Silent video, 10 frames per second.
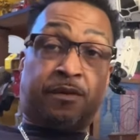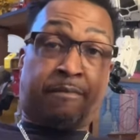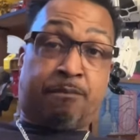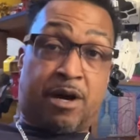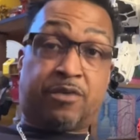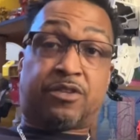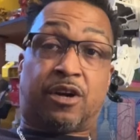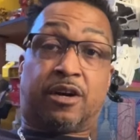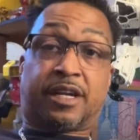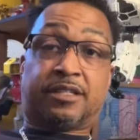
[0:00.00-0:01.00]
Both
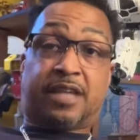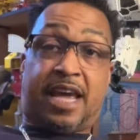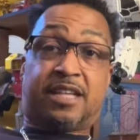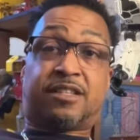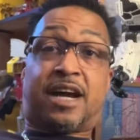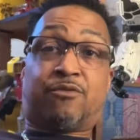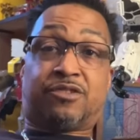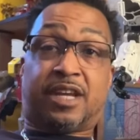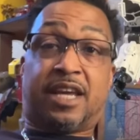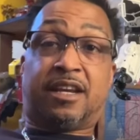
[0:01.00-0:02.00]
Targets, as I was
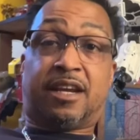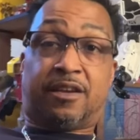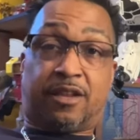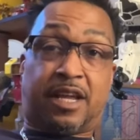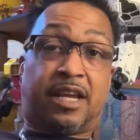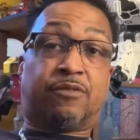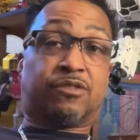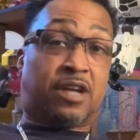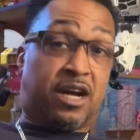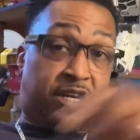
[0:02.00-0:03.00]
standing there, the lady
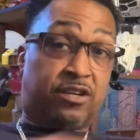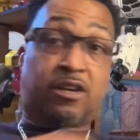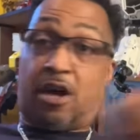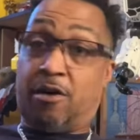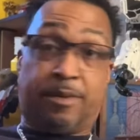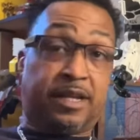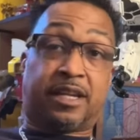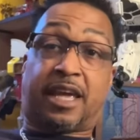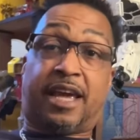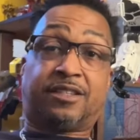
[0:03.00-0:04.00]
was opening the
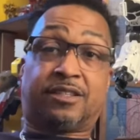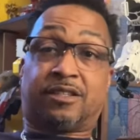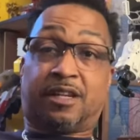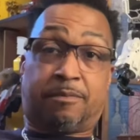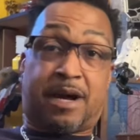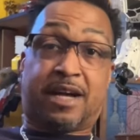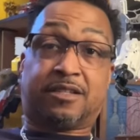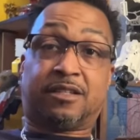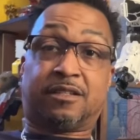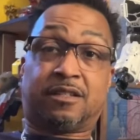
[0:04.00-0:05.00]
cases and the
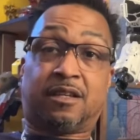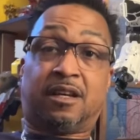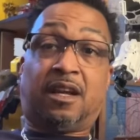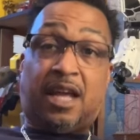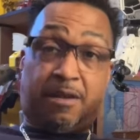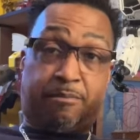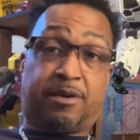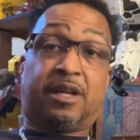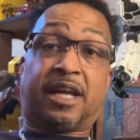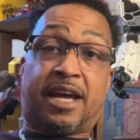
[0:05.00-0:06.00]
boxes and
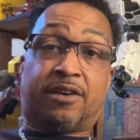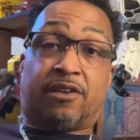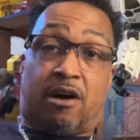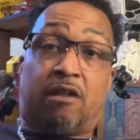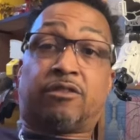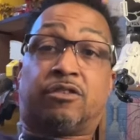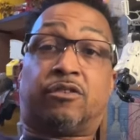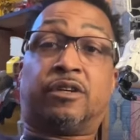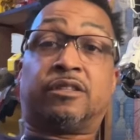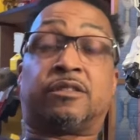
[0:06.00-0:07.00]
putting out all the
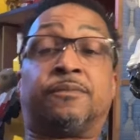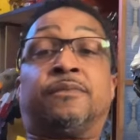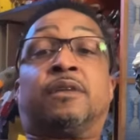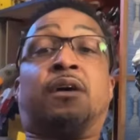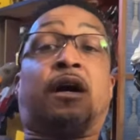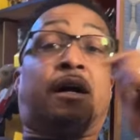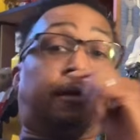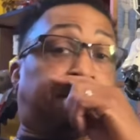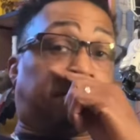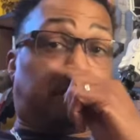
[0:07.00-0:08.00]
toys.
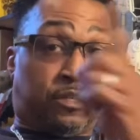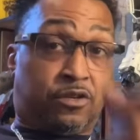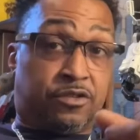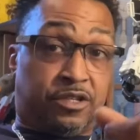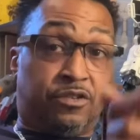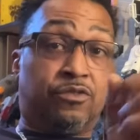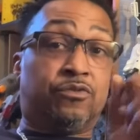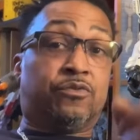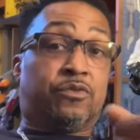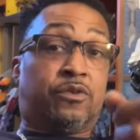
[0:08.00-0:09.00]

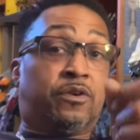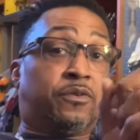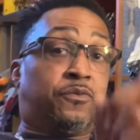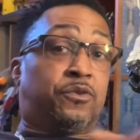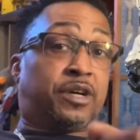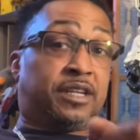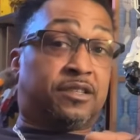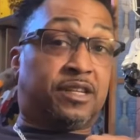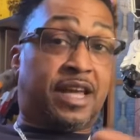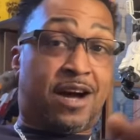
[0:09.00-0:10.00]
You will get to
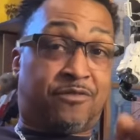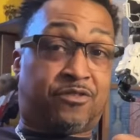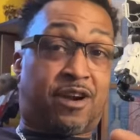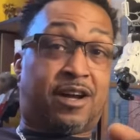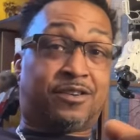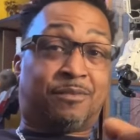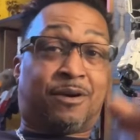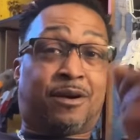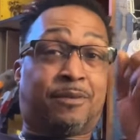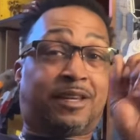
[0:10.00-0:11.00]
see Alphatron
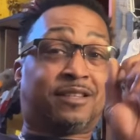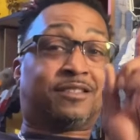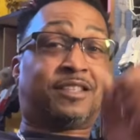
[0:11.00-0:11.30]
tomorrow because